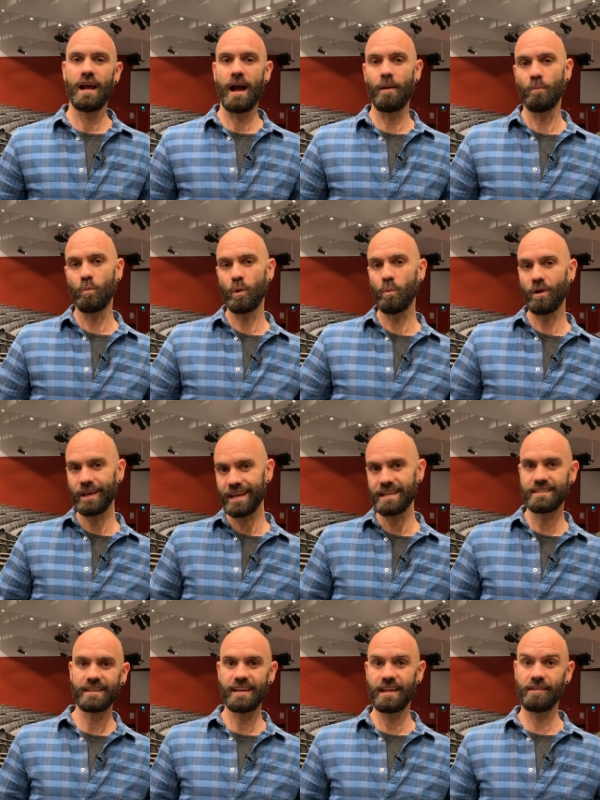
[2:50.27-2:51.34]
um, we want to
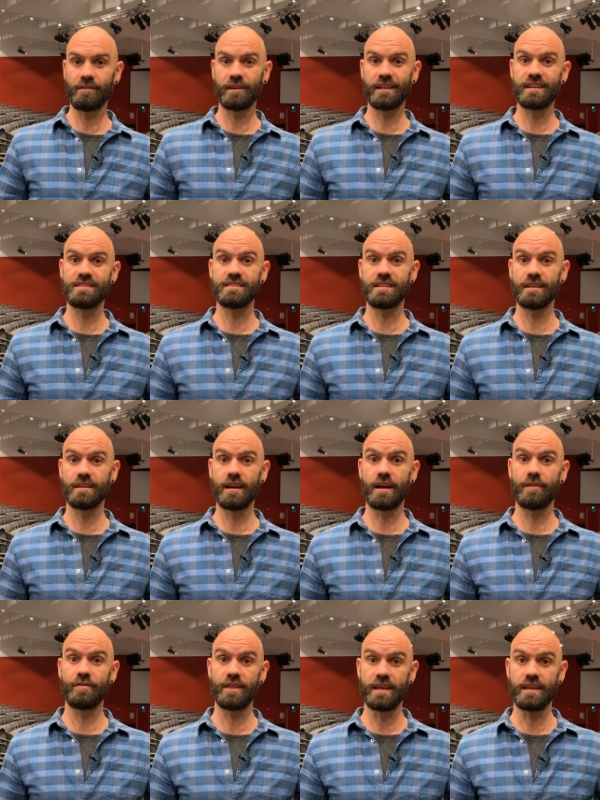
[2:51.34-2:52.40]
get together and consider
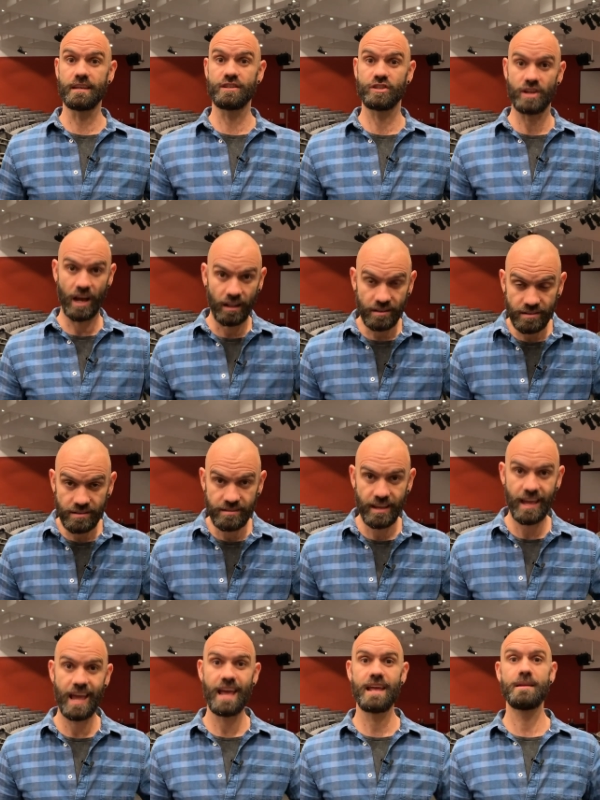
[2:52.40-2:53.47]
the challenges
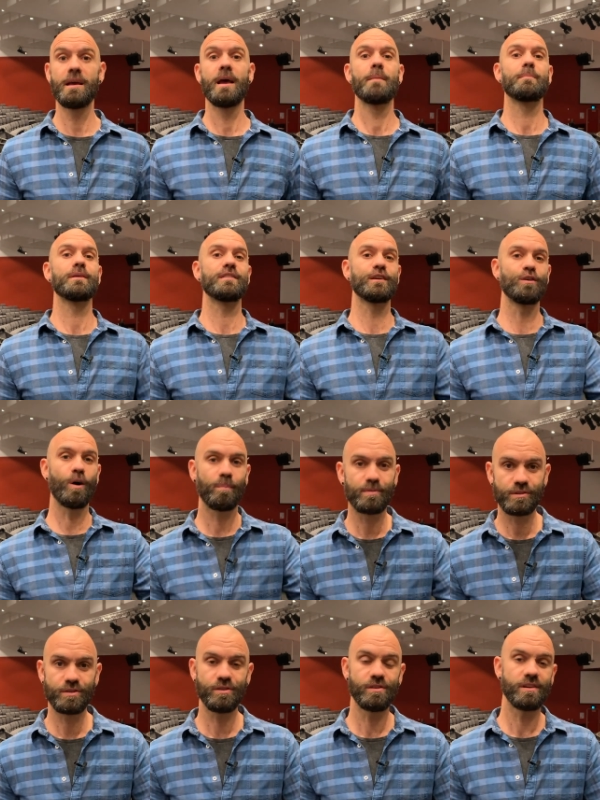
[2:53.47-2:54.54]
ahead, but the
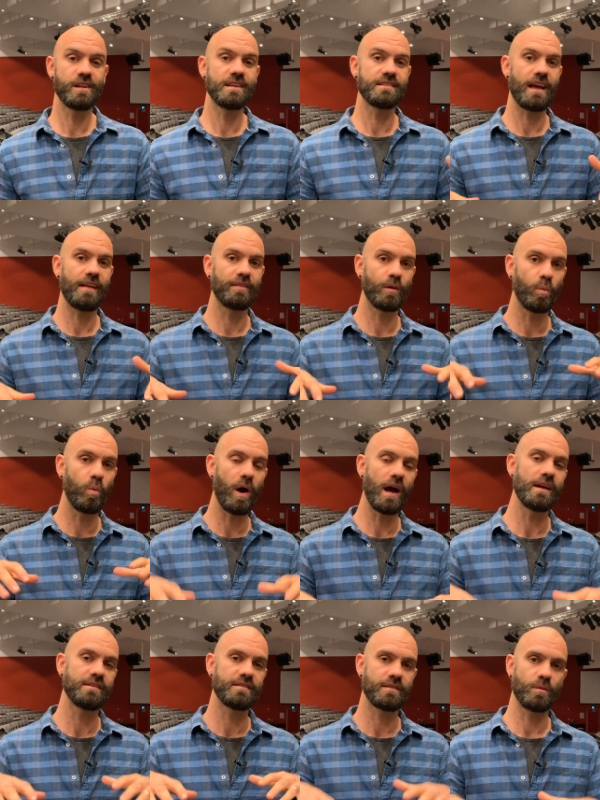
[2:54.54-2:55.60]
opportunities and the
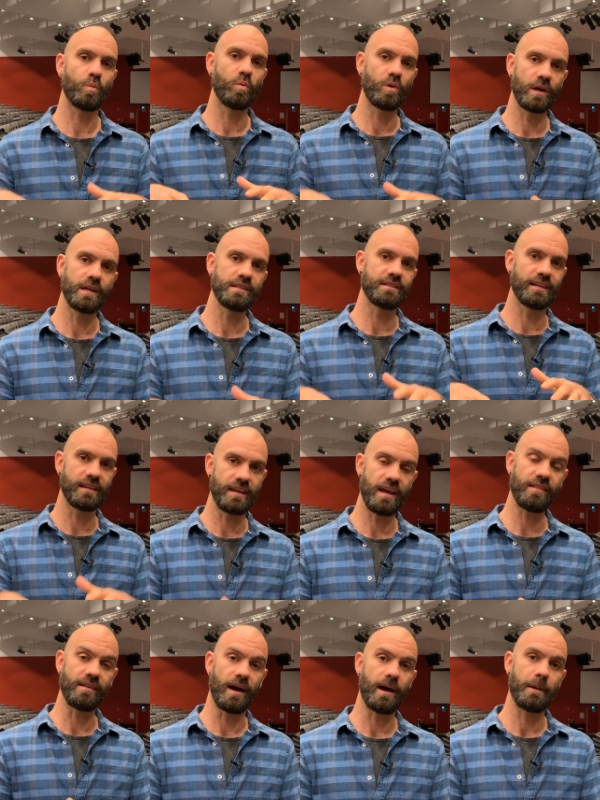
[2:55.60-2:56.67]
ways that we
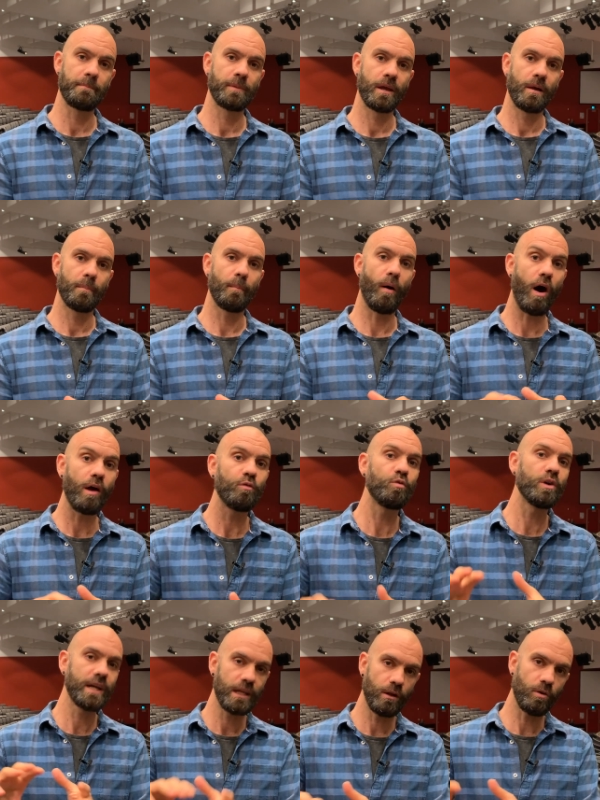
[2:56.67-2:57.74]
together might
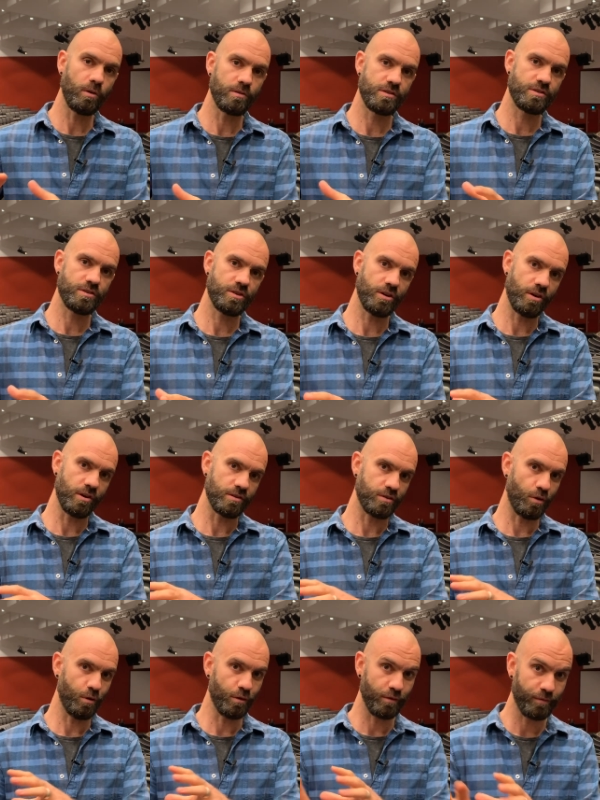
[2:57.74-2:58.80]
relaunch church
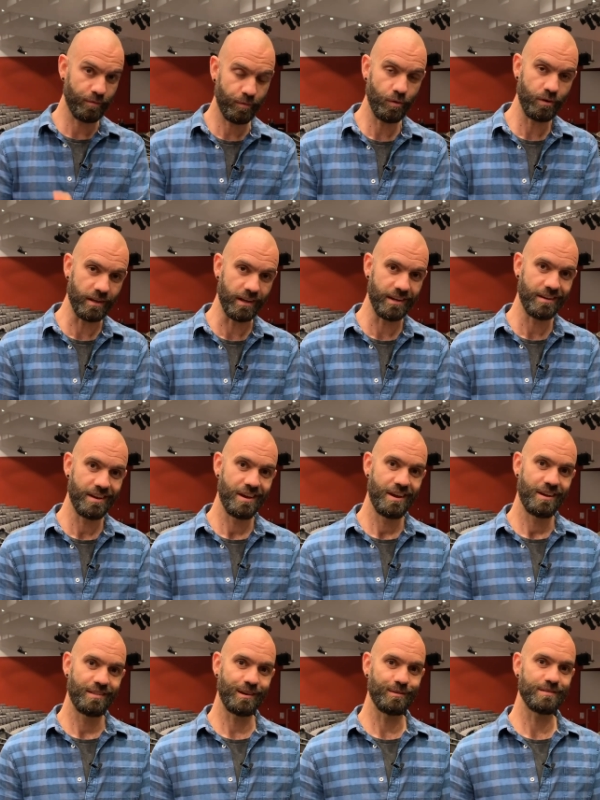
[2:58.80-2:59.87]
on a footing
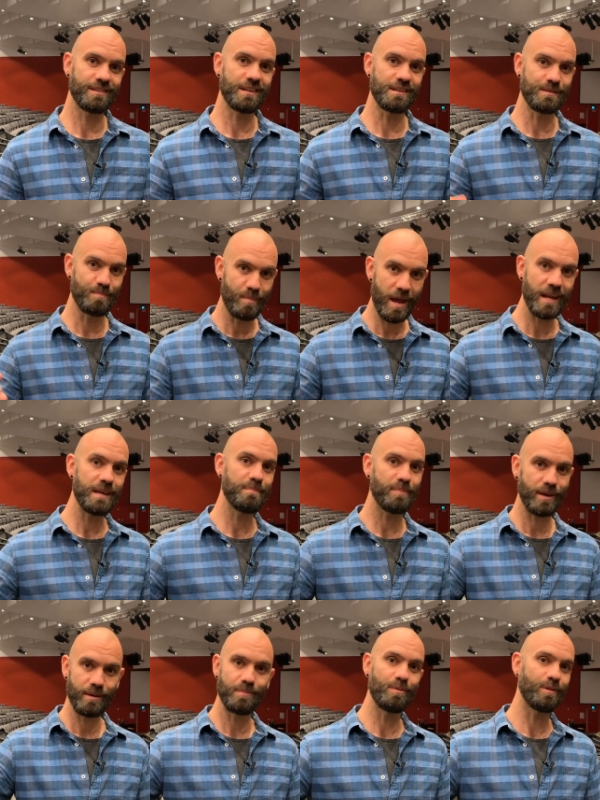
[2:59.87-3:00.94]
that'll see as many
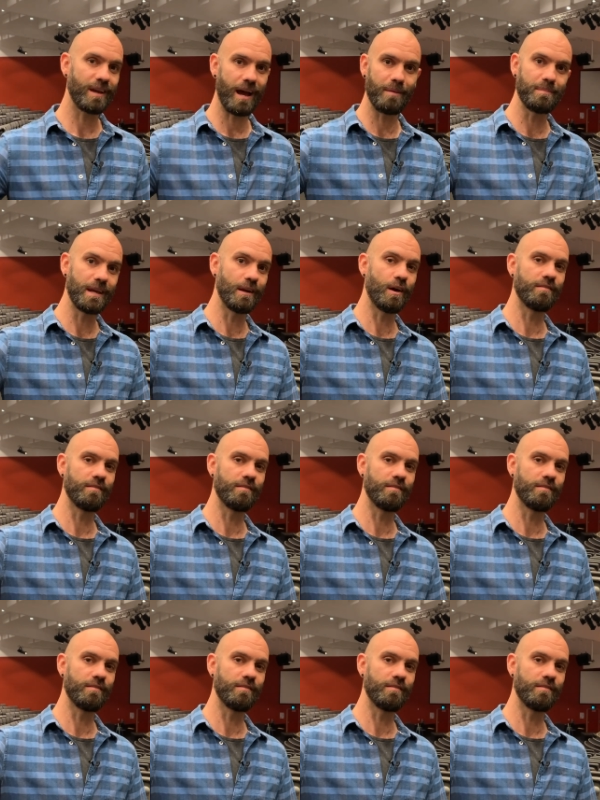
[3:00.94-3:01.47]
people come in